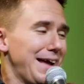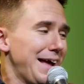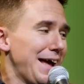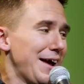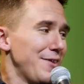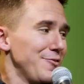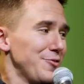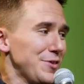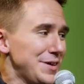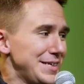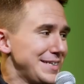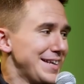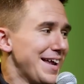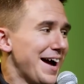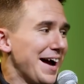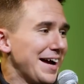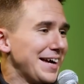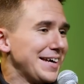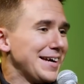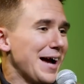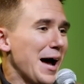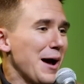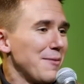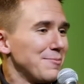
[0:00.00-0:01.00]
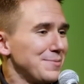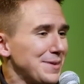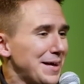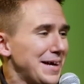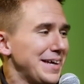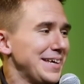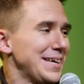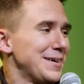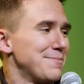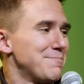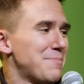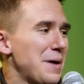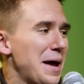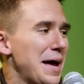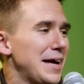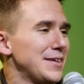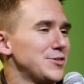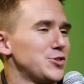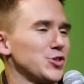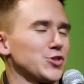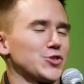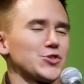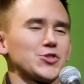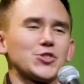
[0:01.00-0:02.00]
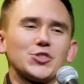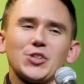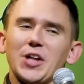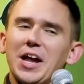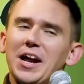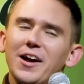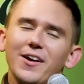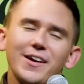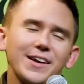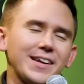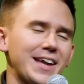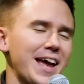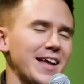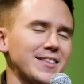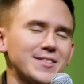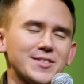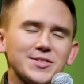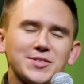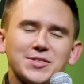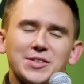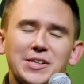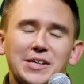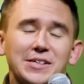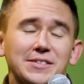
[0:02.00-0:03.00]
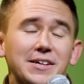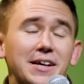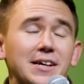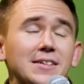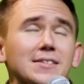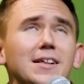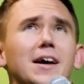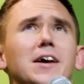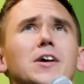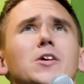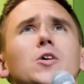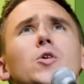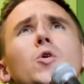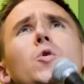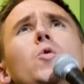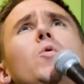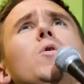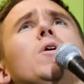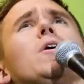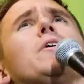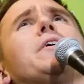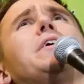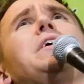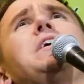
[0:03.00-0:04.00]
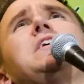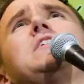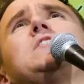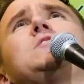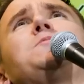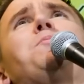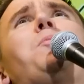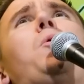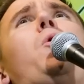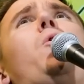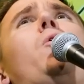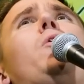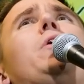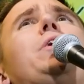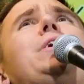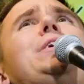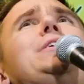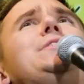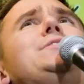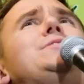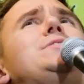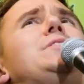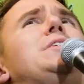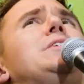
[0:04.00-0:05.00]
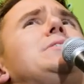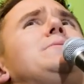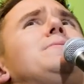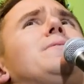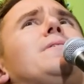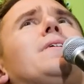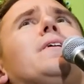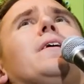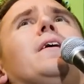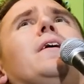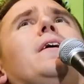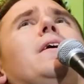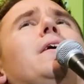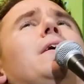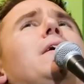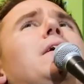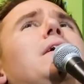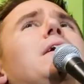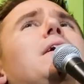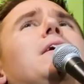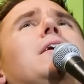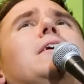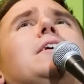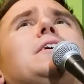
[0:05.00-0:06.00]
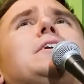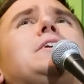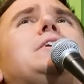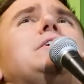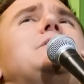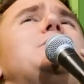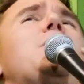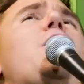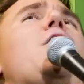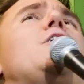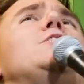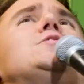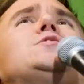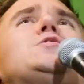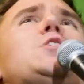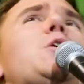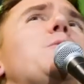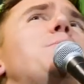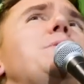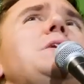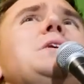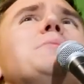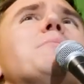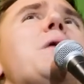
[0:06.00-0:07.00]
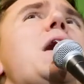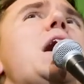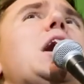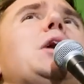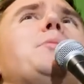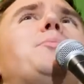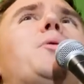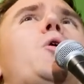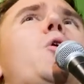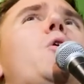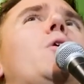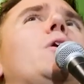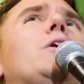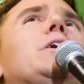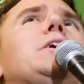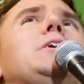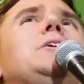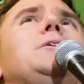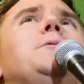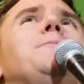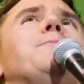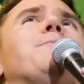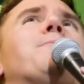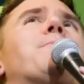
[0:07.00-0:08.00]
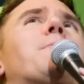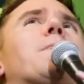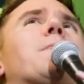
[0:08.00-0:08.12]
Every night I'm laying in bed just staring at the ceiling like, who are his boys that could also be my boy?